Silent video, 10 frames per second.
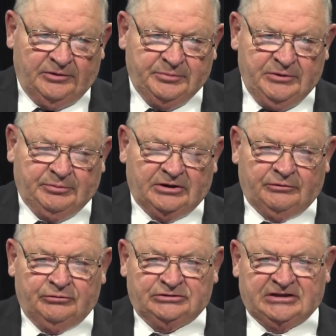Uh, people
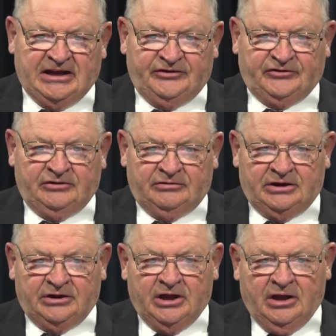are realizing
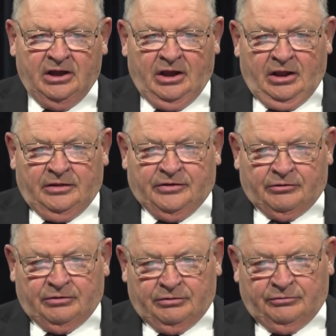that
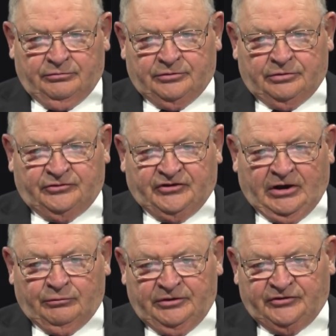their, their
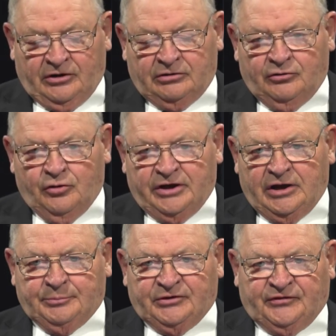salaries aren't going
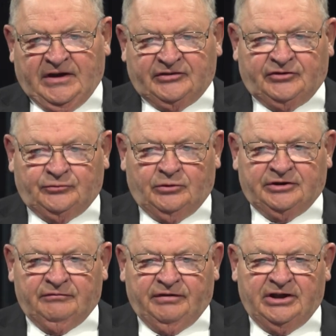up as fast as
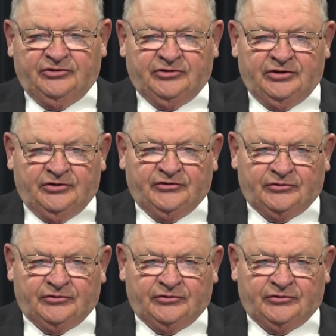what inflation is.